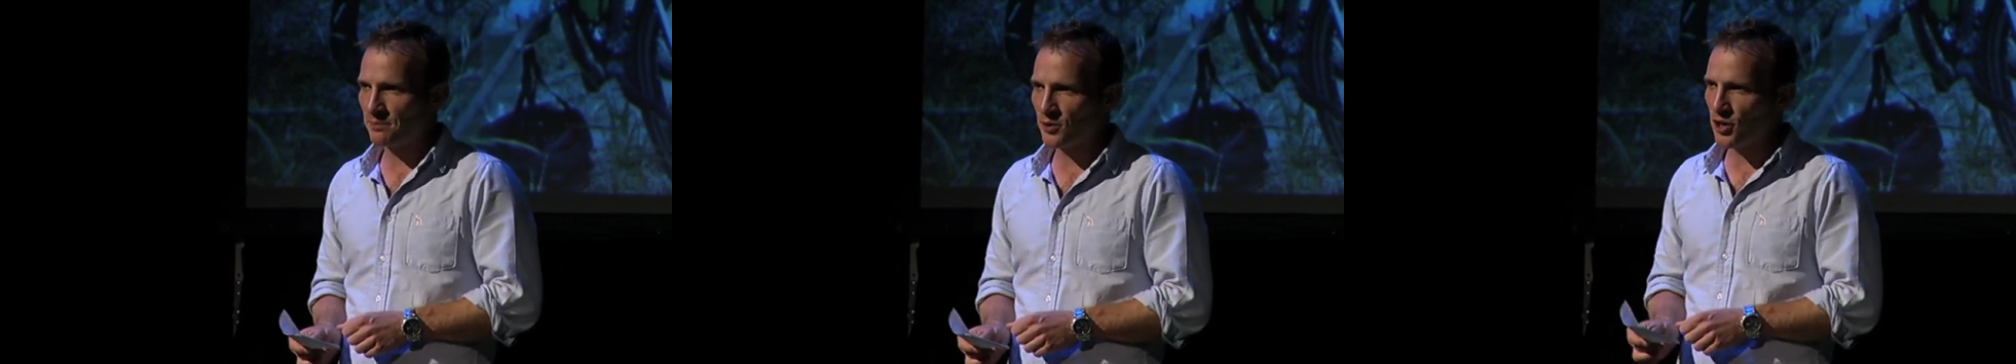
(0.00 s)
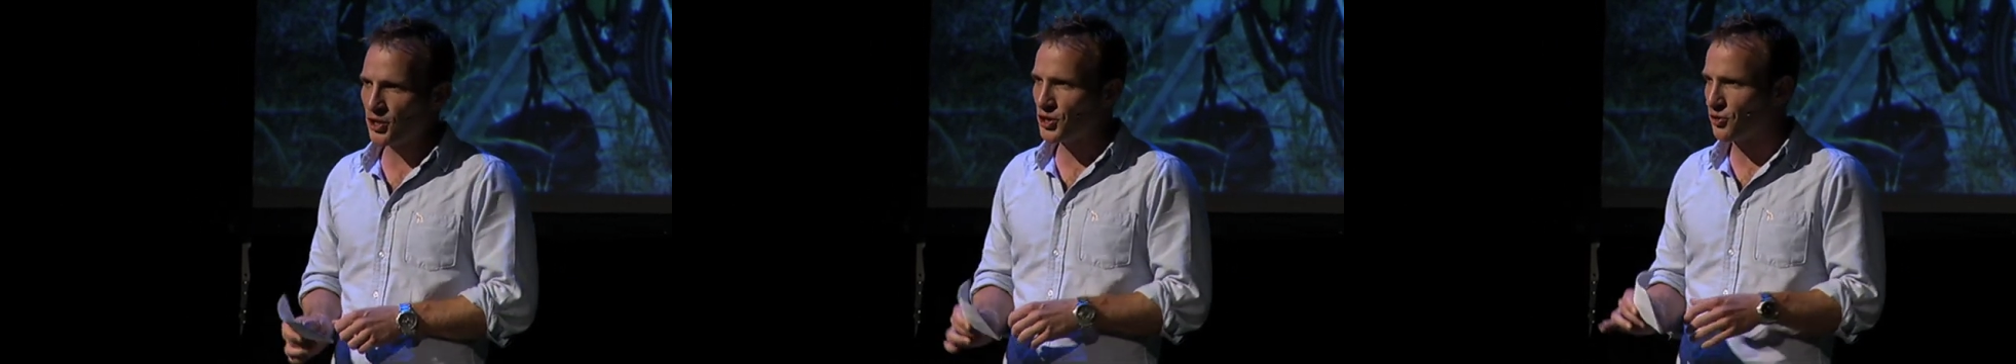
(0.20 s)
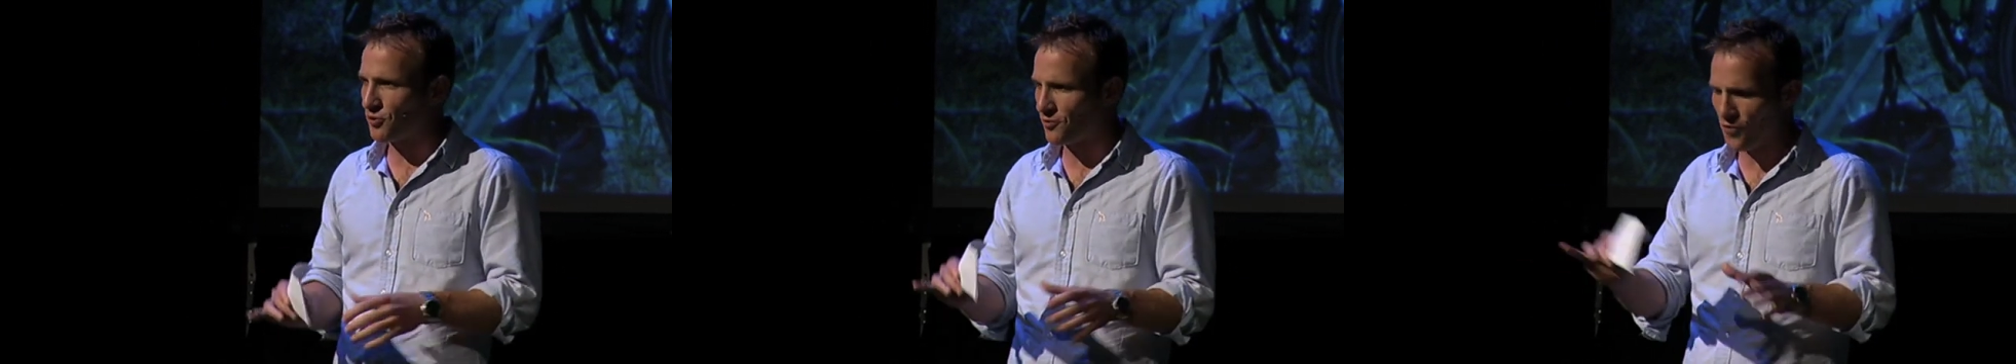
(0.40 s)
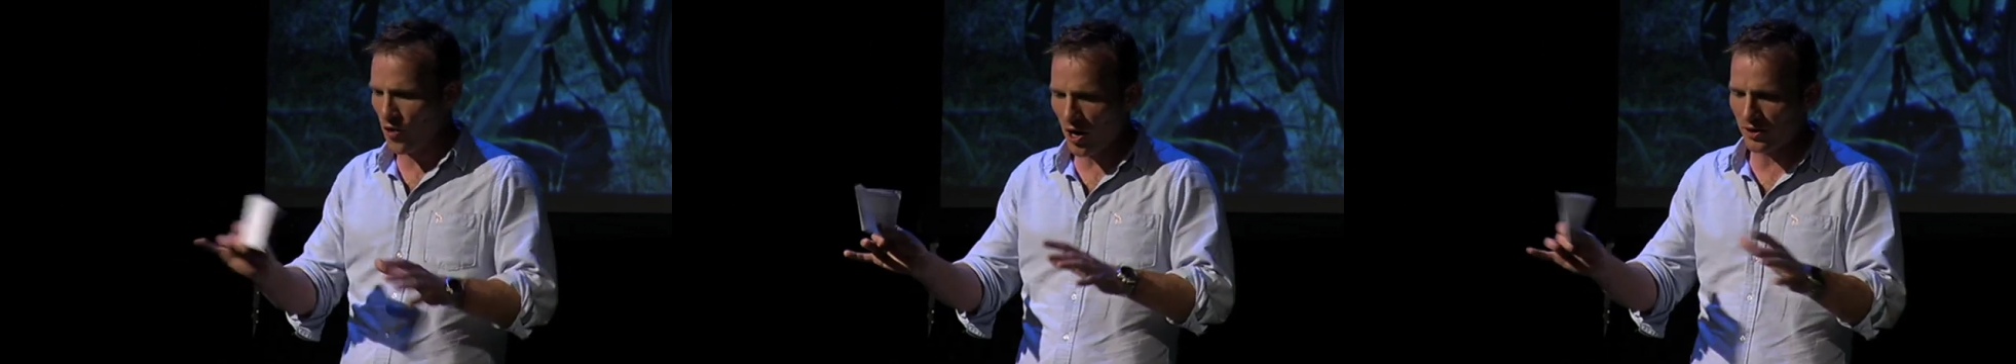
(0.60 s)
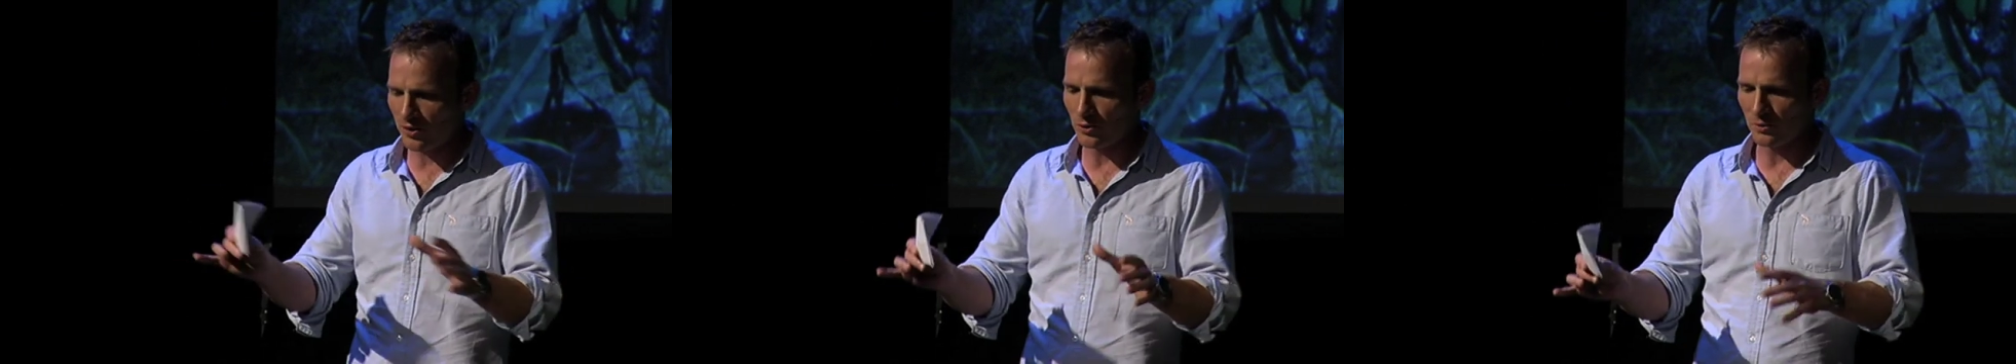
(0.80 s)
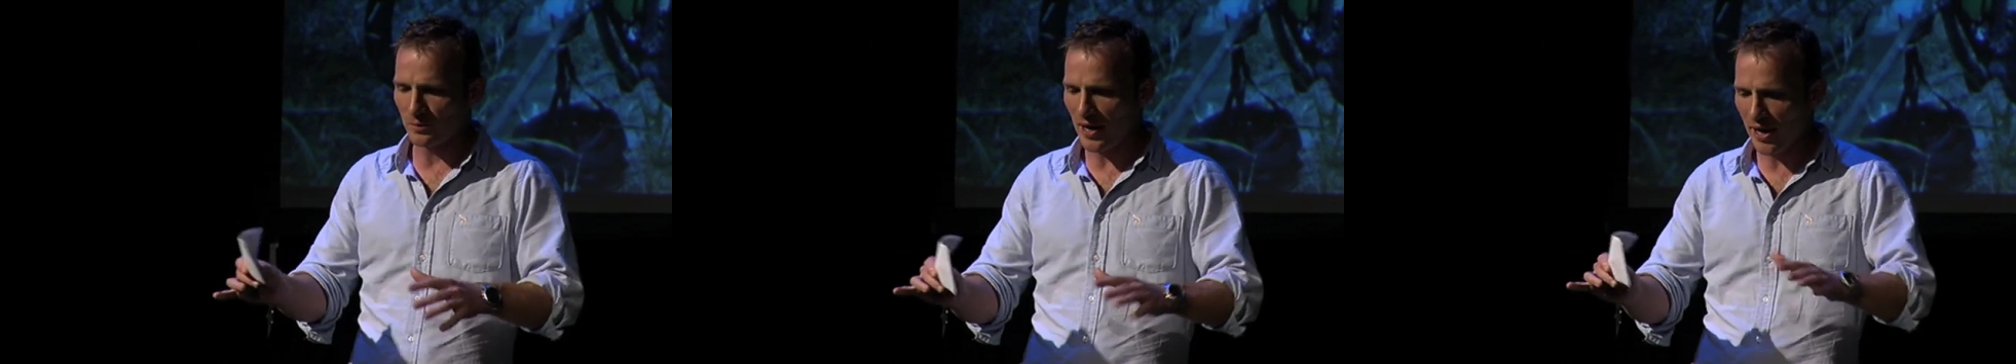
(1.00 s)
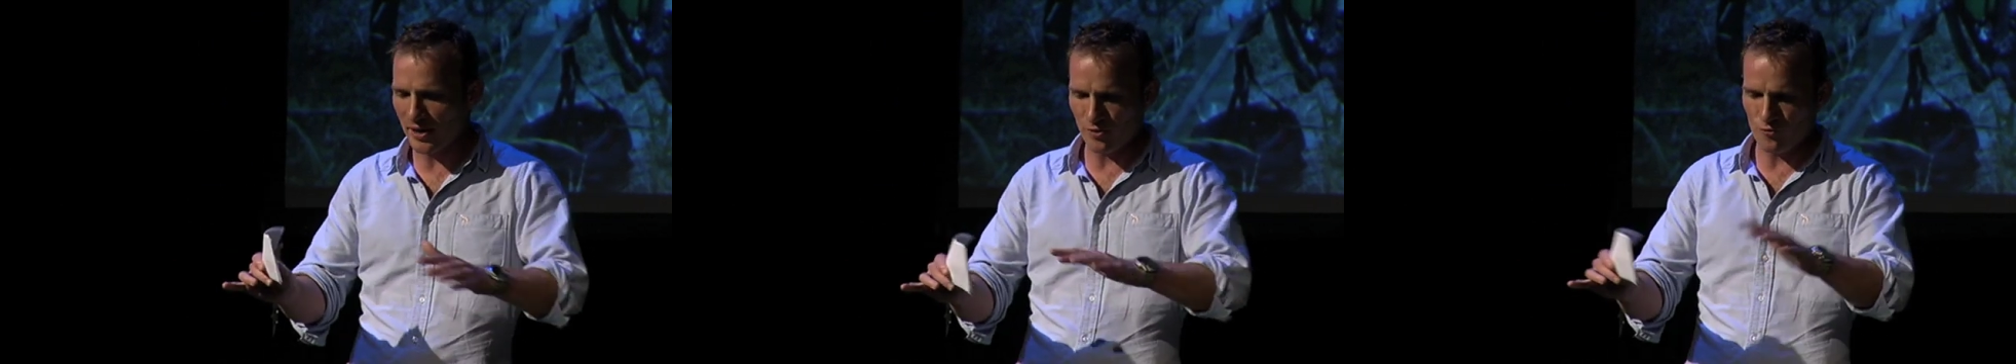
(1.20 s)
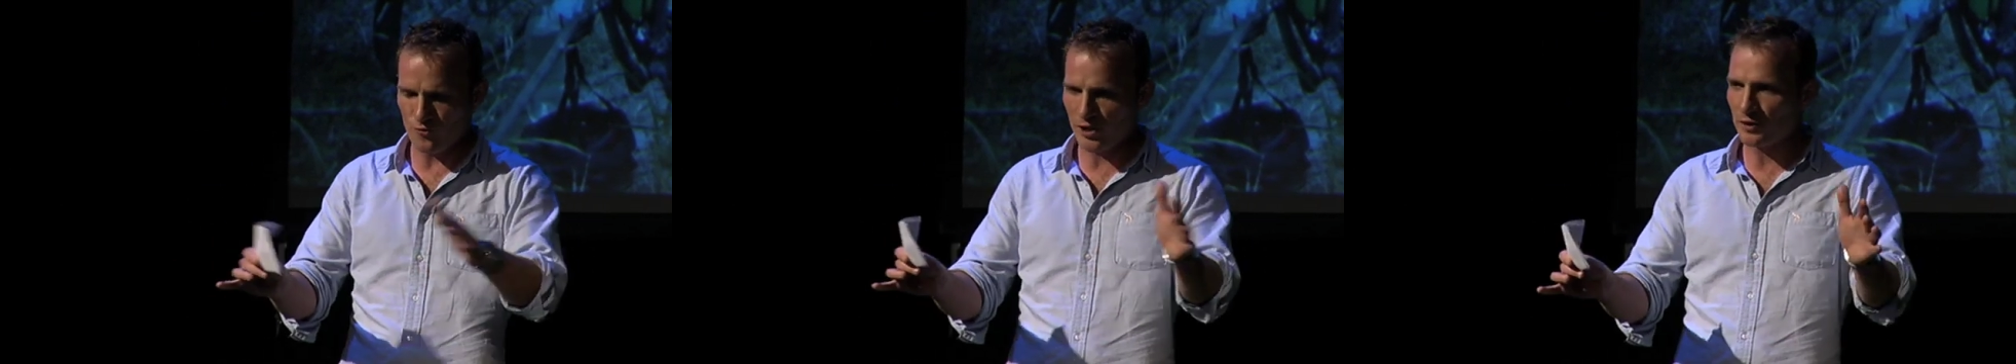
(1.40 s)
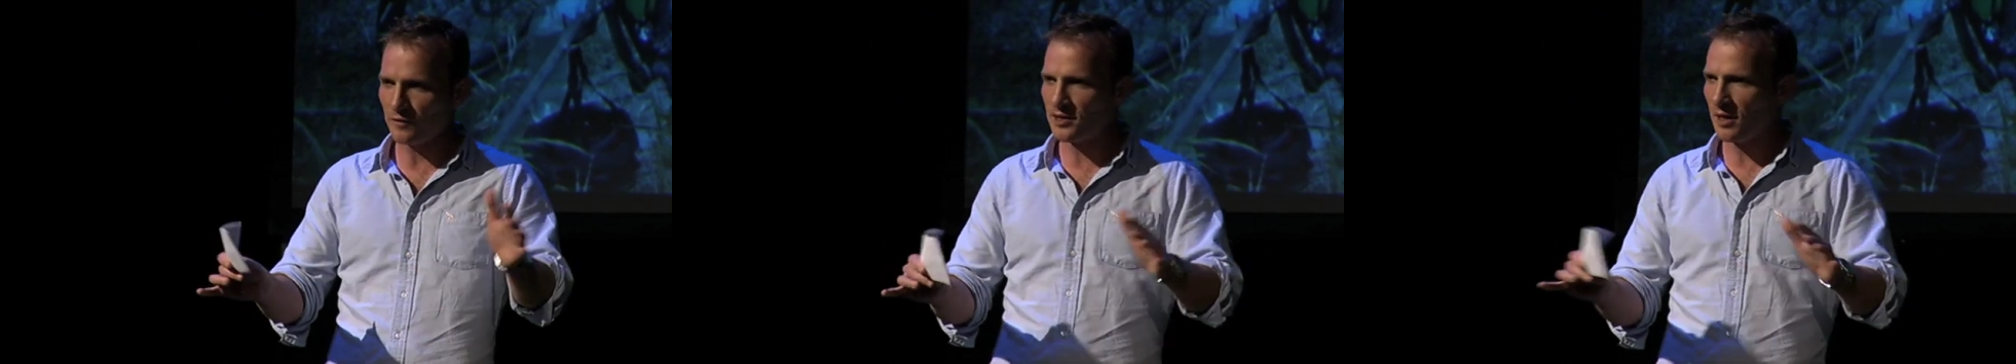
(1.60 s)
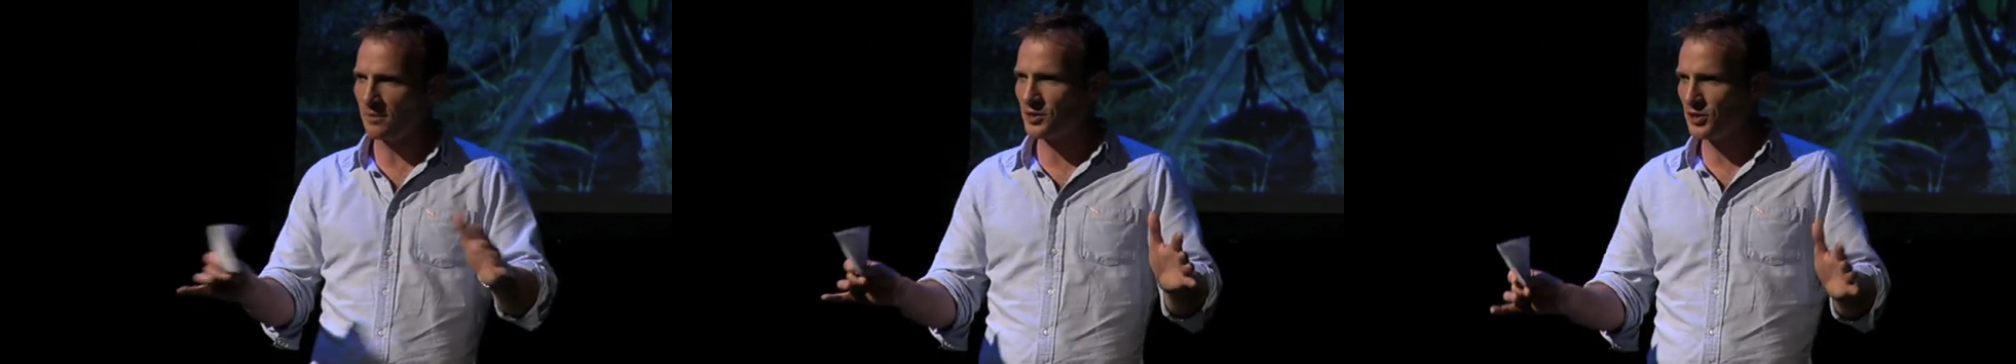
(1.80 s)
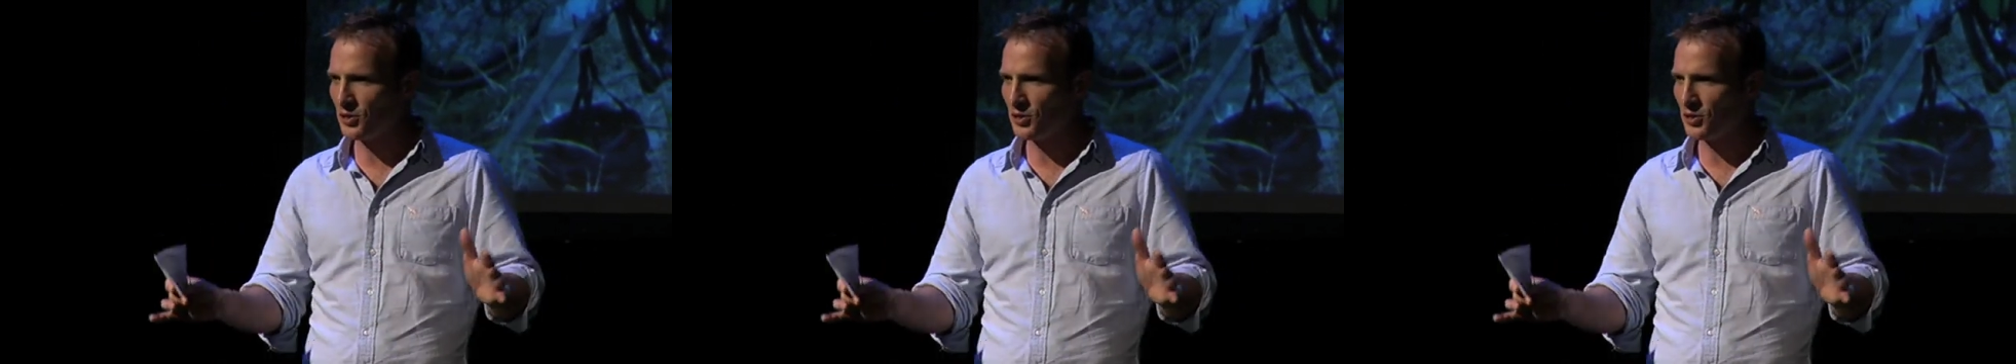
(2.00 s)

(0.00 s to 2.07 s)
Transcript: bush or rock or behind a ridge of some